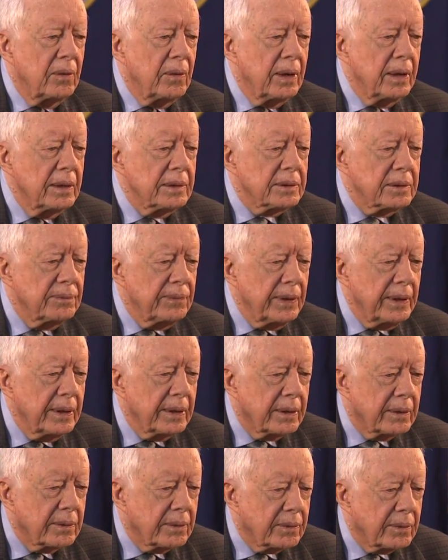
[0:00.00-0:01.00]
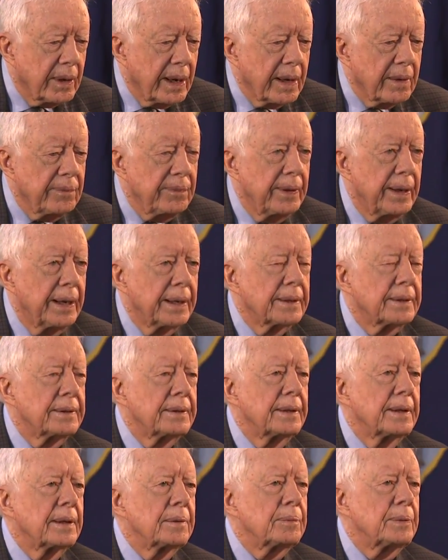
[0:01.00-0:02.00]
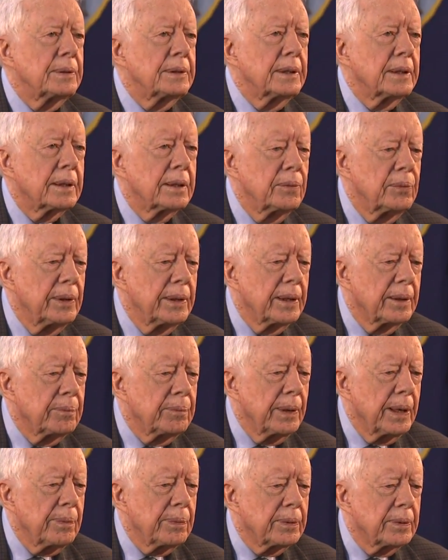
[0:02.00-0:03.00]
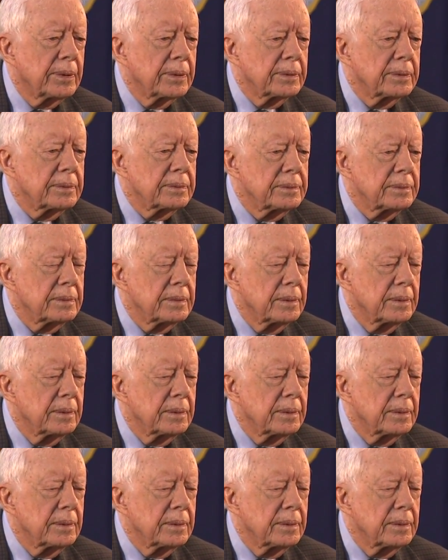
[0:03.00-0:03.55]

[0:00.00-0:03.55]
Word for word: Well, it's a very gratifying thing, particularly when the people